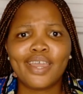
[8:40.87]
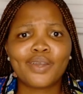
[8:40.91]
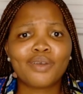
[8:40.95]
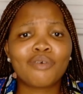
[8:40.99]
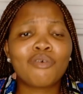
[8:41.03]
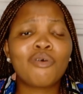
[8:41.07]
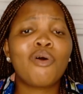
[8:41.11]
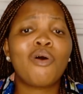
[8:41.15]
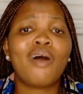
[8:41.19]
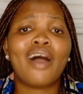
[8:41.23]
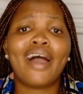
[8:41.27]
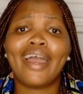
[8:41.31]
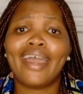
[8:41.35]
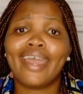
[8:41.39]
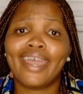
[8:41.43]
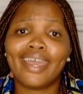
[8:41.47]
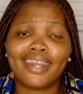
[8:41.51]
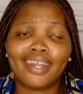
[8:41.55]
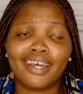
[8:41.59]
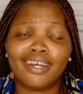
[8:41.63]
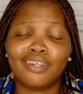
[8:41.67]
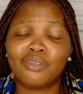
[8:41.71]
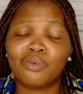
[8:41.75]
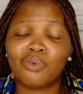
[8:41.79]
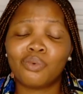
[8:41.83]
Go ahead
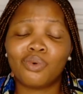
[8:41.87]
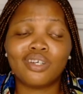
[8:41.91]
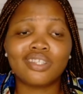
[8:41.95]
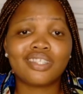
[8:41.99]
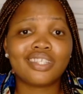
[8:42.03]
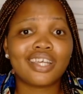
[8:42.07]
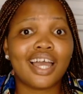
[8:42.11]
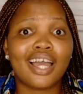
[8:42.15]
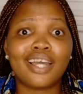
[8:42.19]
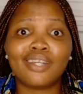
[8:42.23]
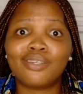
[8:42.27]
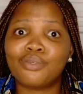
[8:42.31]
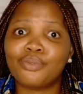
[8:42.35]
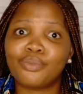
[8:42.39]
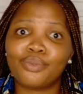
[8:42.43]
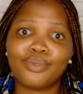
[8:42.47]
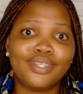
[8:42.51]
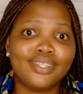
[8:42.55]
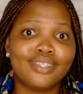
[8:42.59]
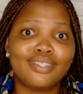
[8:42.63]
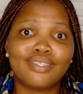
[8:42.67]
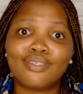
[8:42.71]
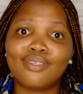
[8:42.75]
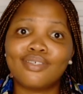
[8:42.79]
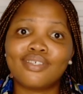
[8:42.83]
and do what? And do
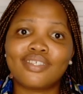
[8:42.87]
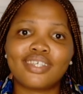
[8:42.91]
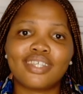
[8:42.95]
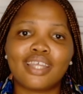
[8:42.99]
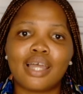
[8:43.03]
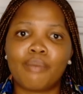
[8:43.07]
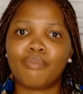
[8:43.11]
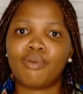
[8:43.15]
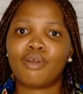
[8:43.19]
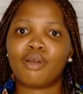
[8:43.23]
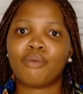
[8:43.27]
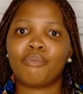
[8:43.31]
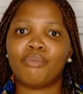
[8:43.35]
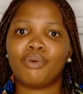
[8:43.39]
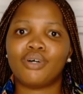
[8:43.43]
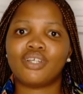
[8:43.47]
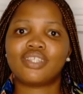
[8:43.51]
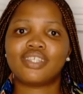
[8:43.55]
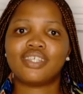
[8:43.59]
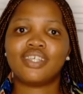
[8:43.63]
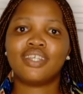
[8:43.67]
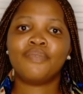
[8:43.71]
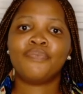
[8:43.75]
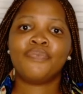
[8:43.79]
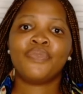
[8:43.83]
it. You see that block
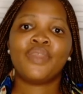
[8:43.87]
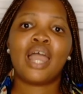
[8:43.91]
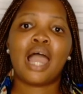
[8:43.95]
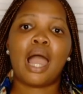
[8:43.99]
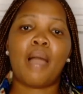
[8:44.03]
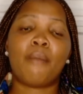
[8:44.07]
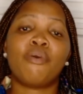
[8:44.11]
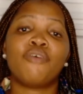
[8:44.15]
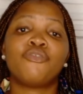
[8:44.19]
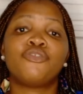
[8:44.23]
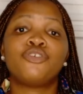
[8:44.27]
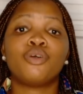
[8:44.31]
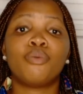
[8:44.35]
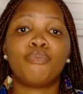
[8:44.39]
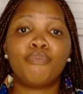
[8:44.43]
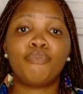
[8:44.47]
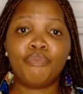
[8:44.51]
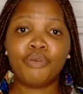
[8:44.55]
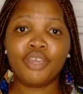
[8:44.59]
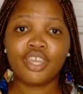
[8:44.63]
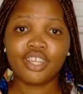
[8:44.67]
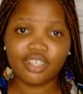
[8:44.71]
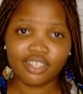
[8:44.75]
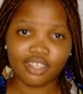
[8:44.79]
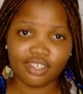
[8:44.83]
button? I'm of the
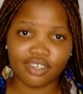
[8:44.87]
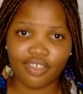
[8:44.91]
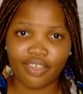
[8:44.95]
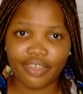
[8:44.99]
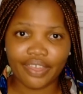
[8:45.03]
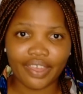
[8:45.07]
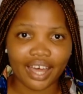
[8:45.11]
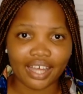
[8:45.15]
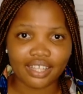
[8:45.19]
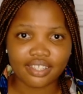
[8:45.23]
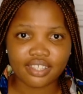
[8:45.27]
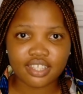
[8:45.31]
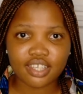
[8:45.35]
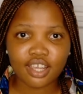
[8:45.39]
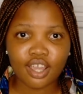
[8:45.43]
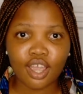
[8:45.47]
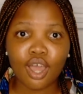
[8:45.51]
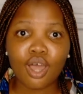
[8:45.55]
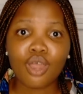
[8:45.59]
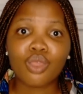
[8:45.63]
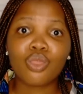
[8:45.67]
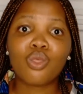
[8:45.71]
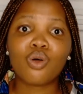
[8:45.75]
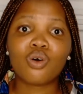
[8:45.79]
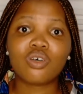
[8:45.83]
opinion that
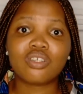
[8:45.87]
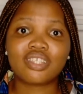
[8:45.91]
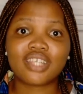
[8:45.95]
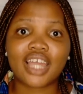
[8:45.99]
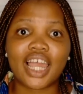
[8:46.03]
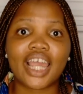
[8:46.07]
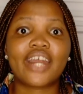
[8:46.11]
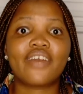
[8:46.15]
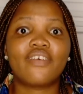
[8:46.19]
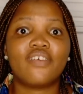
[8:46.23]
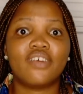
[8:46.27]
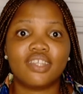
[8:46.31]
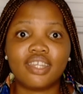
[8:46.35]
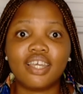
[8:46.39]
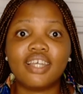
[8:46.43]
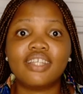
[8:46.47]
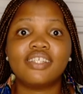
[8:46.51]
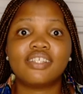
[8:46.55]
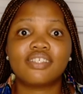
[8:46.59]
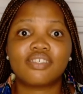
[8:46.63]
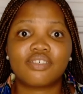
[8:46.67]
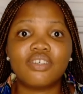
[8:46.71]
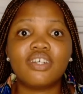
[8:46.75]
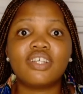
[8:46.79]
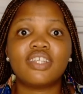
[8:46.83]
those that created
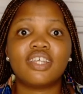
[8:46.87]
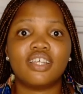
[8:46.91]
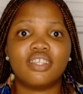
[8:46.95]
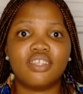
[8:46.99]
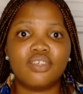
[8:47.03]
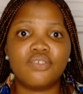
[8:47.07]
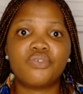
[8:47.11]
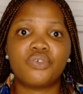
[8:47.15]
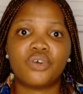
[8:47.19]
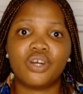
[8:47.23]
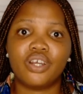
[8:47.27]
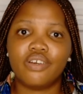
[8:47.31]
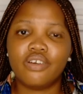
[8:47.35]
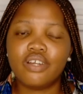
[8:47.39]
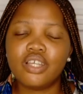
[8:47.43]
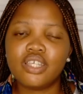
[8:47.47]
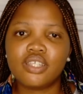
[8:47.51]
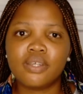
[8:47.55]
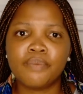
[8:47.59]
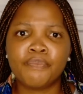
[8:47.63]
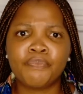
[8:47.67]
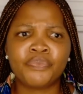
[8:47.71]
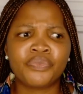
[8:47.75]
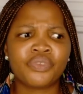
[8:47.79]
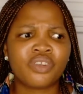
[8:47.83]
it for a
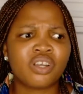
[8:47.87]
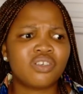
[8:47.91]
reason.